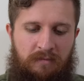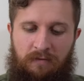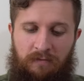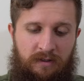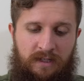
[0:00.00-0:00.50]

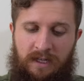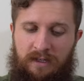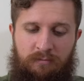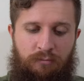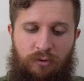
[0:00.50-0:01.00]
it feels
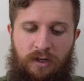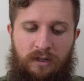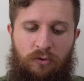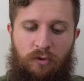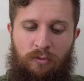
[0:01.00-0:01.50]
like a
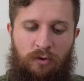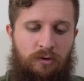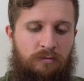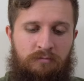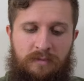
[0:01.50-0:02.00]
pretty
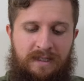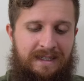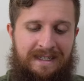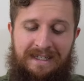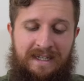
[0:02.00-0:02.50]
normal
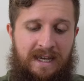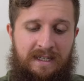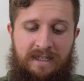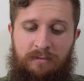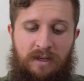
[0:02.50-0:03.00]

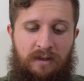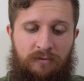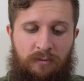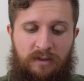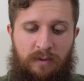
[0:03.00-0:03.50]
detent to me
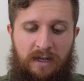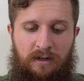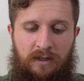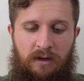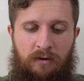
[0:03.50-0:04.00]
from
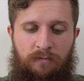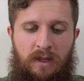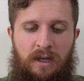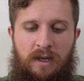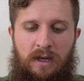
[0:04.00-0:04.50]
Spyderco.
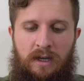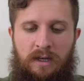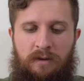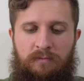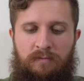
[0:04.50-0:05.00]

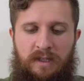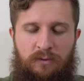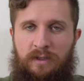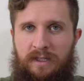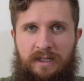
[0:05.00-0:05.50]

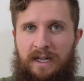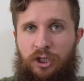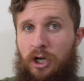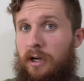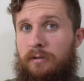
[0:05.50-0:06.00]
This one's a
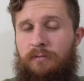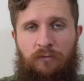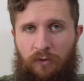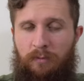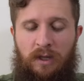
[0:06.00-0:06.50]
Taichung
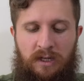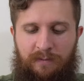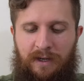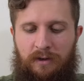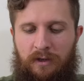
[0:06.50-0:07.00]
frame lock
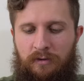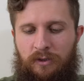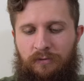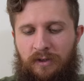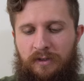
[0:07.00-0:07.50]
Spyderco,
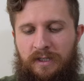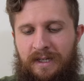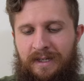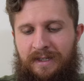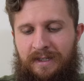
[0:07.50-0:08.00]
so it feels,
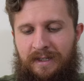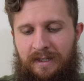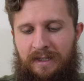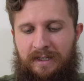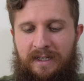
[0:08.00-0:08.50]

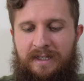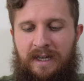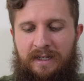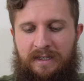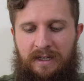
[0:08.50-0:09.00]
the
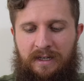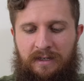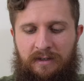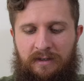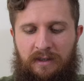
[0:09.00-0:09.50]
detent,
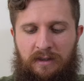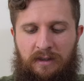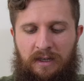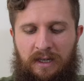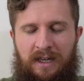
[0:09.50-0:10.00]

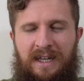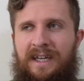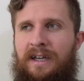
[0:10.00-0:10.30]
and